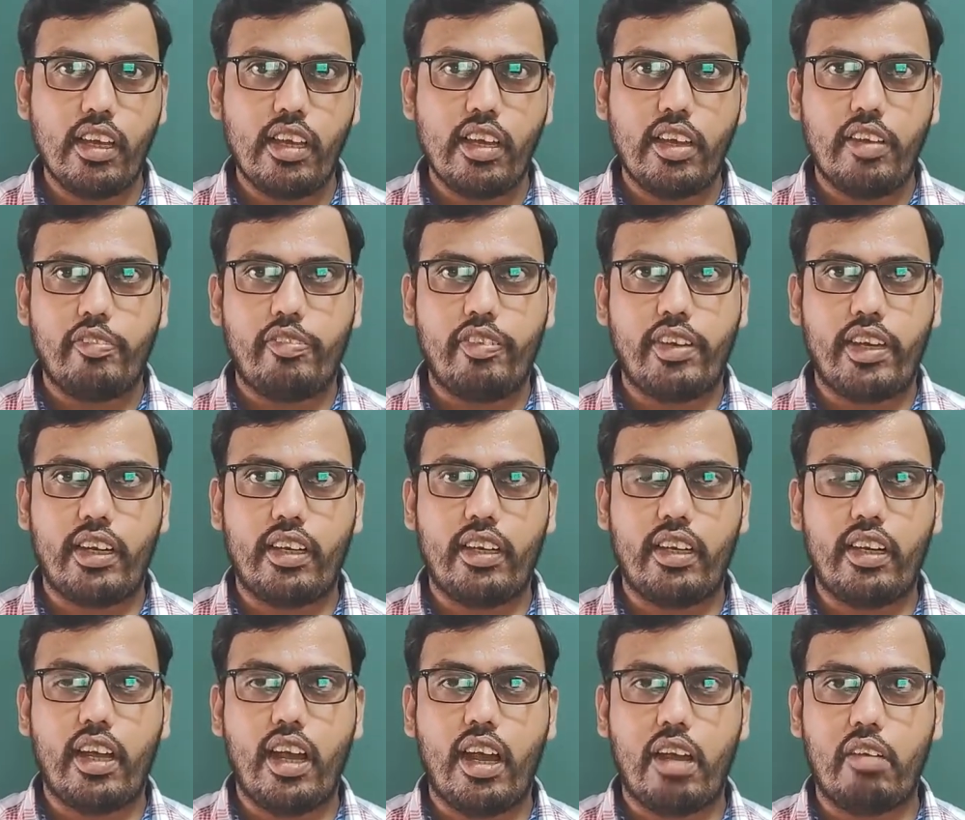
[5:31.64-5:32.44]
For
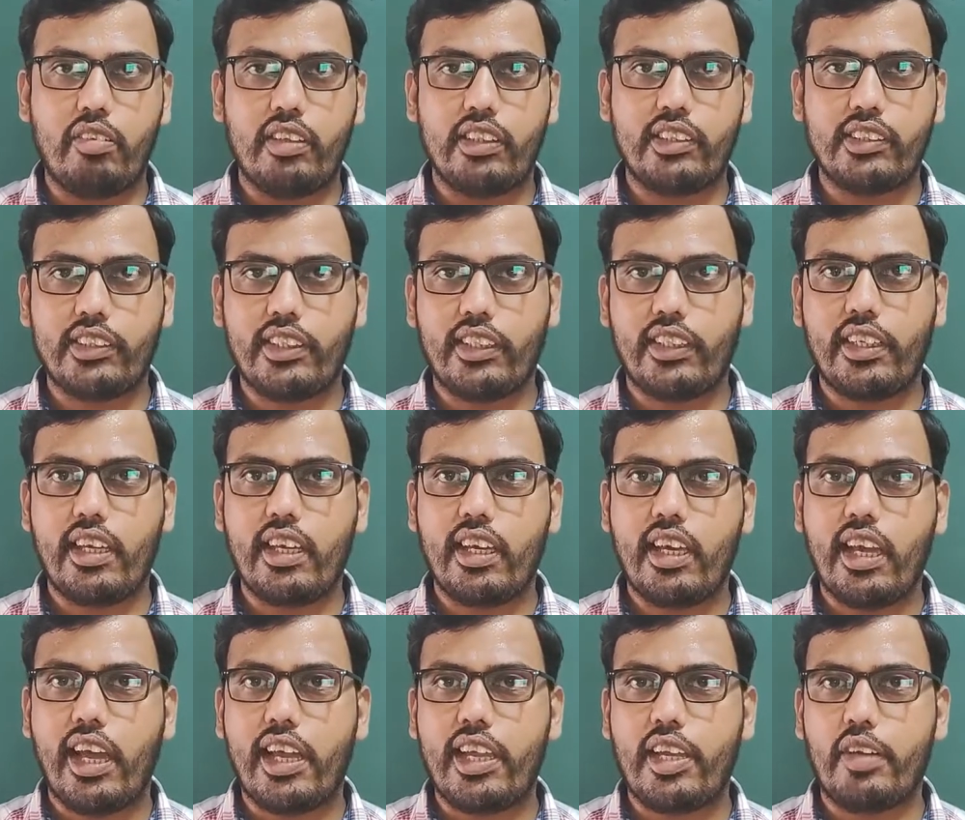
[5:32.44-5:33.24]
our
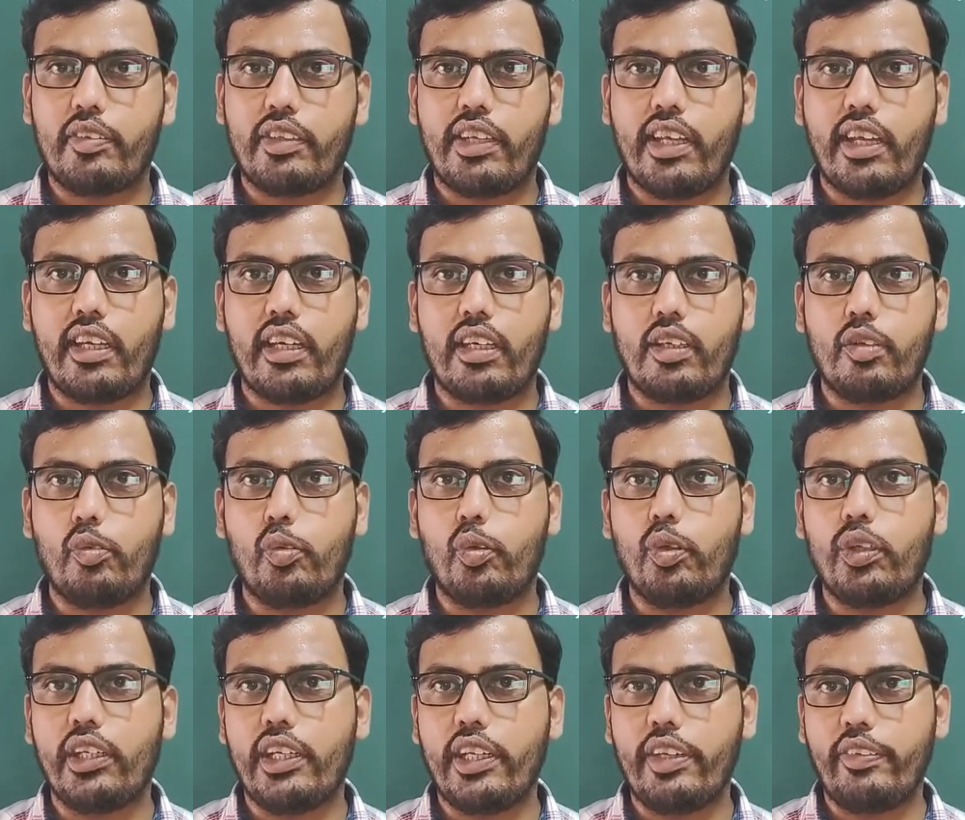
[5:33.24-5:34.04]
study I have taken
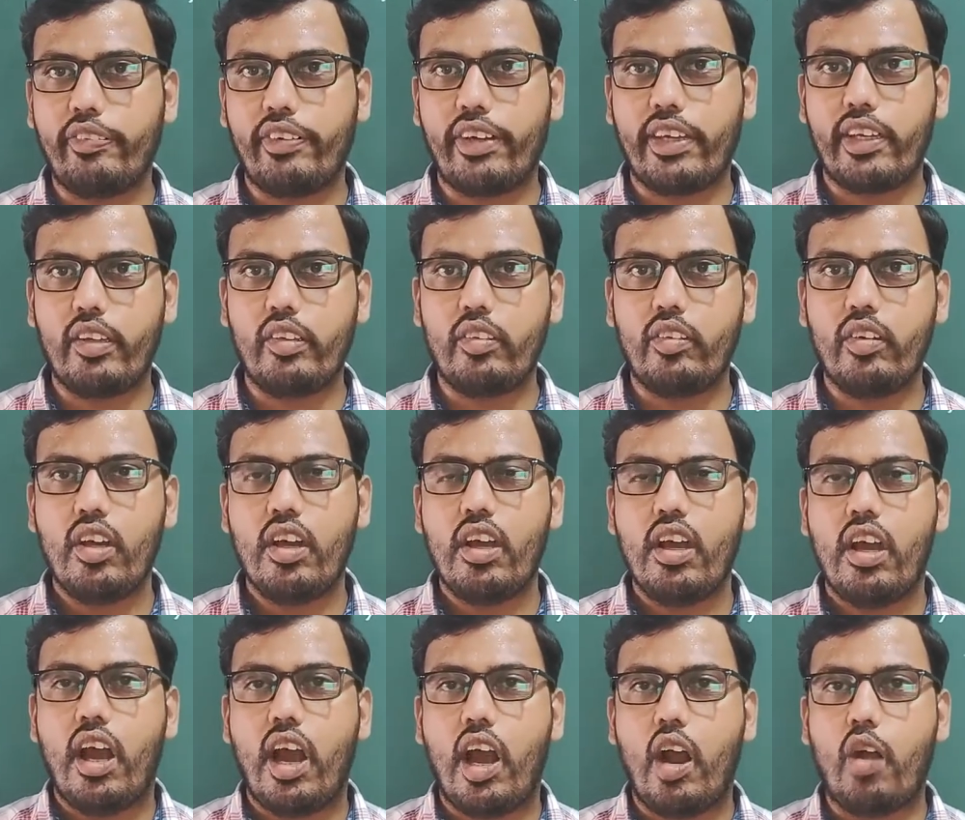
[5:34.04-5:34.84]
only
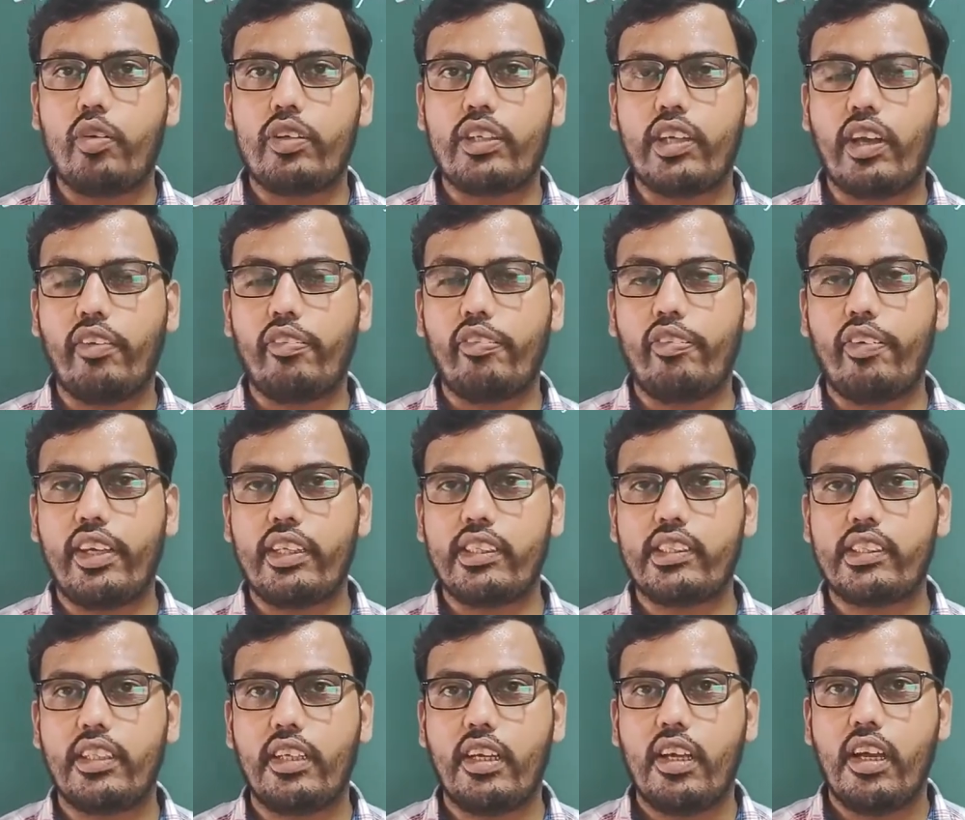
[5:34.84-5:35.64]
5, out of
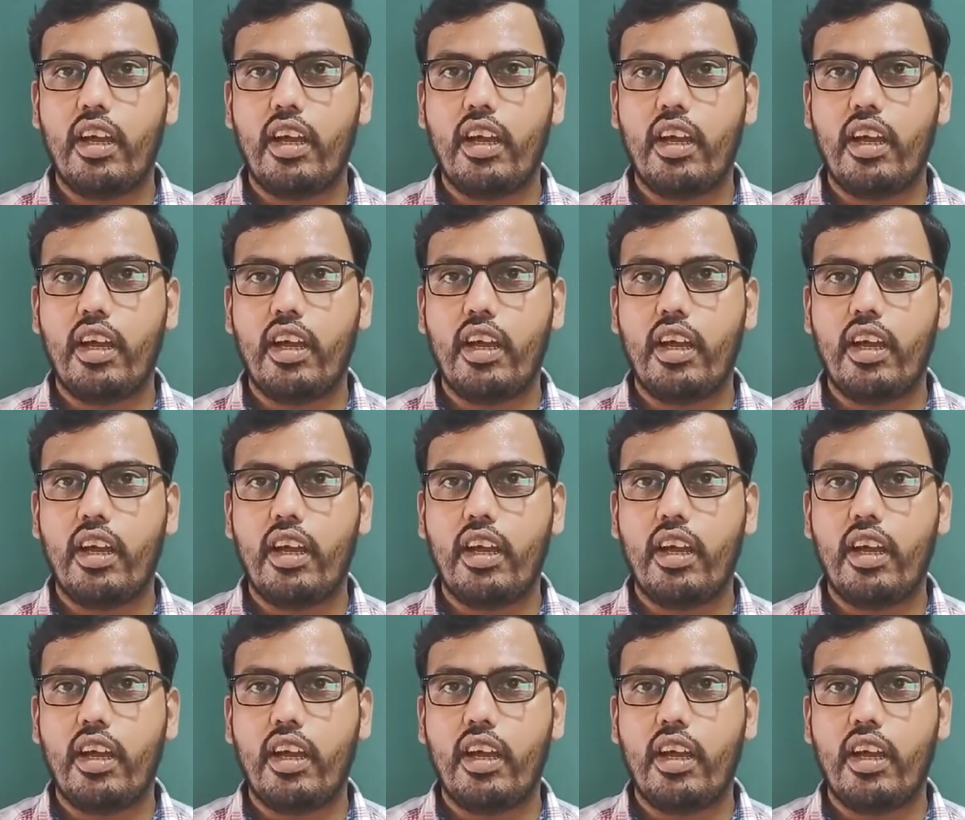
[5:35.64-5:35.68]
which